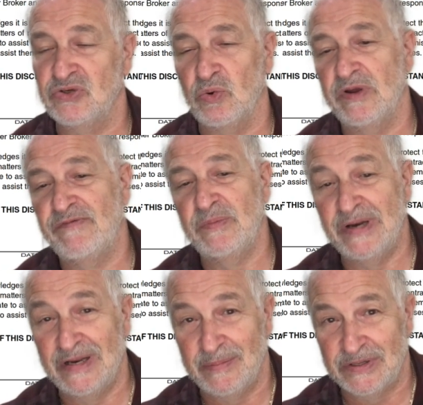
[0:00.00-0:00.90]
or if you've been
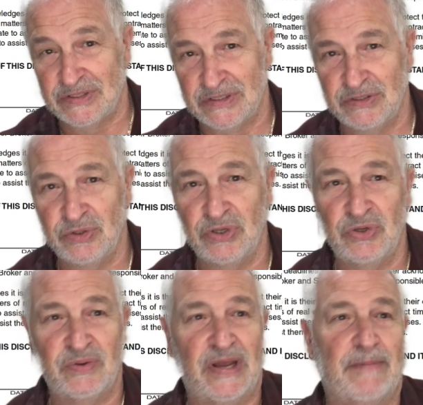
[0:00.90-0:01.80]
in the business, you could
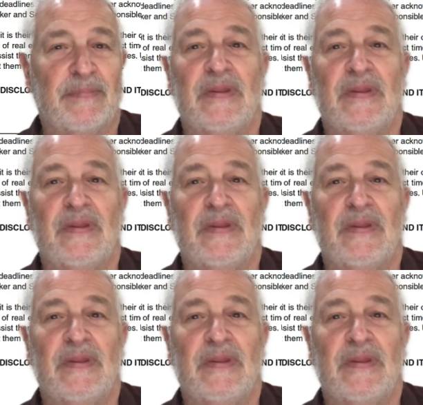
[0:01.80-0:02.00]
do that.